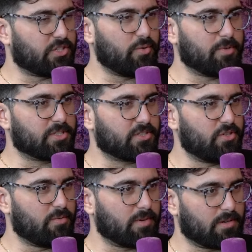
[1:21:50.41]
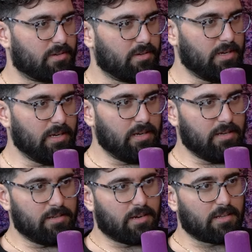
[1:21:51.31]
A tumor is a tumor,
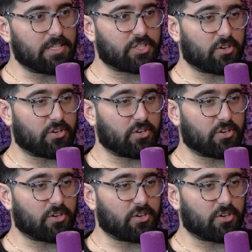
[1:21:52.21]
unless